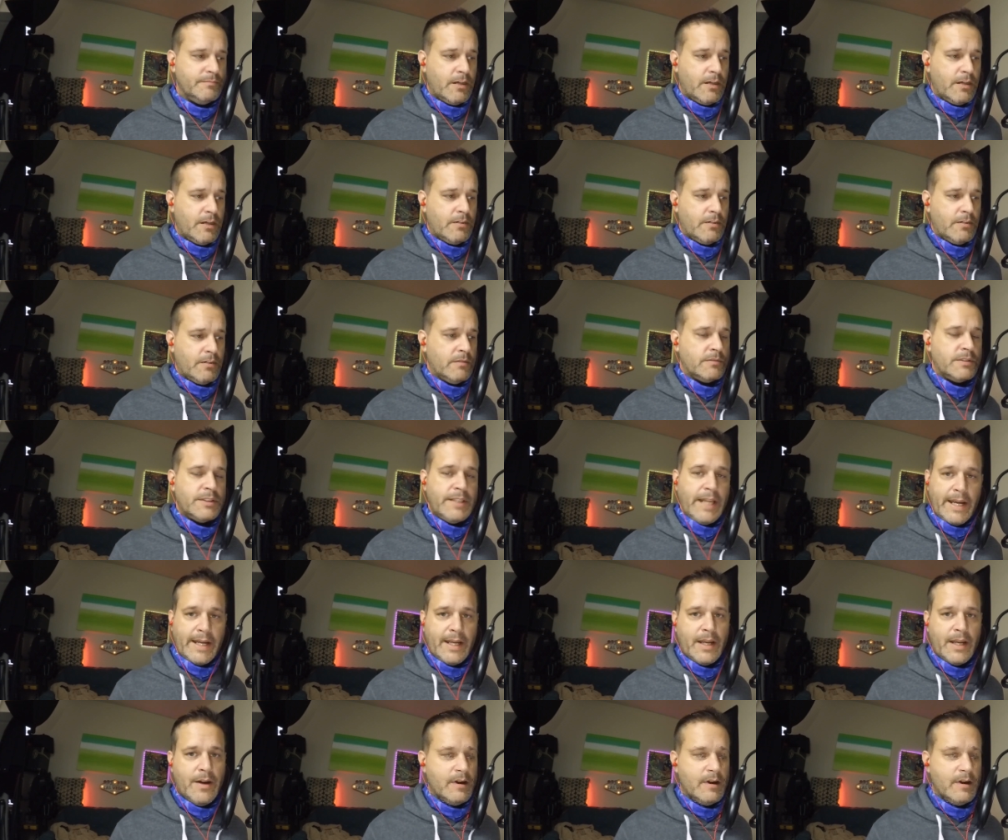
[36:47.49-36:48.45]
you know,
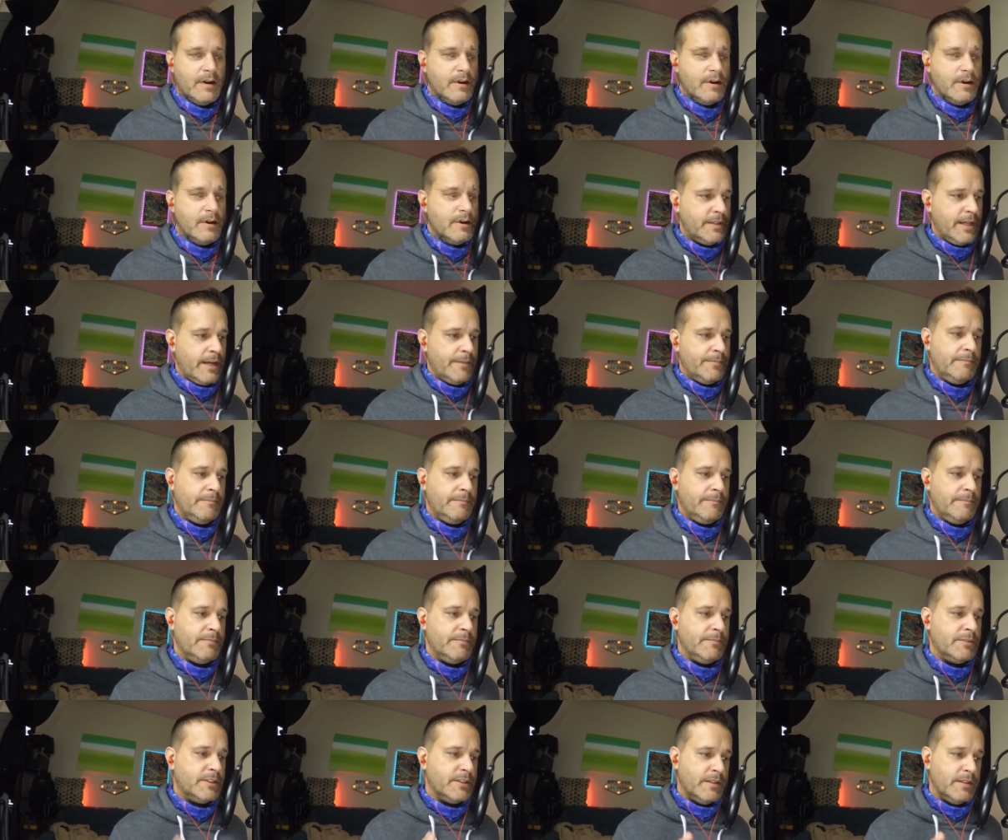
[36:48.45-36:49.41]
staying healthy at the same
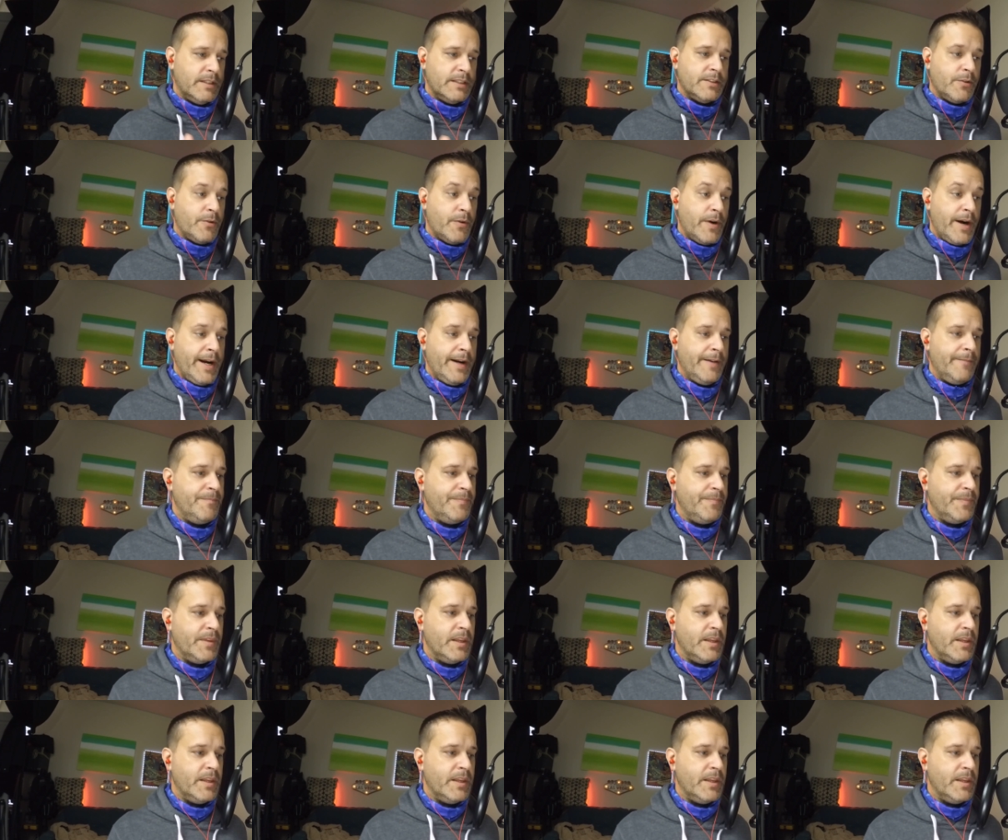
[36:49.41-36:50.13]
time. So that's great.